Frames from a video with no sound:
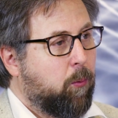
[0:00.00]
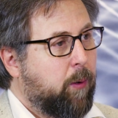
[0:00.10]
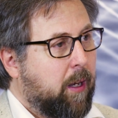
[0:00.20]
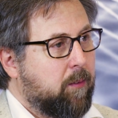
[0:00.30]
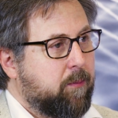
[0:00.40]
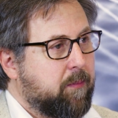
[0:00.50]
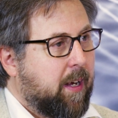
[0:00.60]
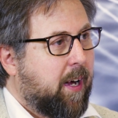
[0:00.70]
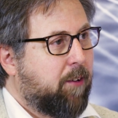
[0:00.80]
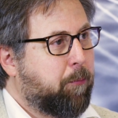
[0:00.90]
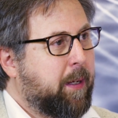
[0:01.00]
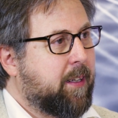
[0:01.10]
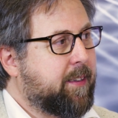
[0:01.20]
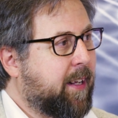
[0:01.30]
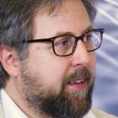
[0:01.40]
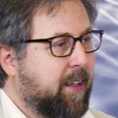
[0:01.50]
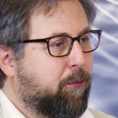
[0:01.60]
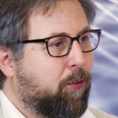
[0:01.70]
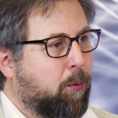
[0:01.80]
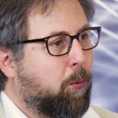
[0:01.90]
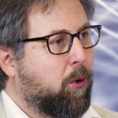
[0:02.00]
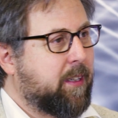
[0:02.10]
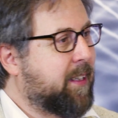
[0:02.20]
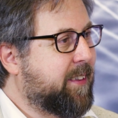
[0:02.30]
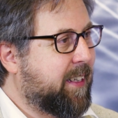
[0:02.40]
Well, I've been attending for more than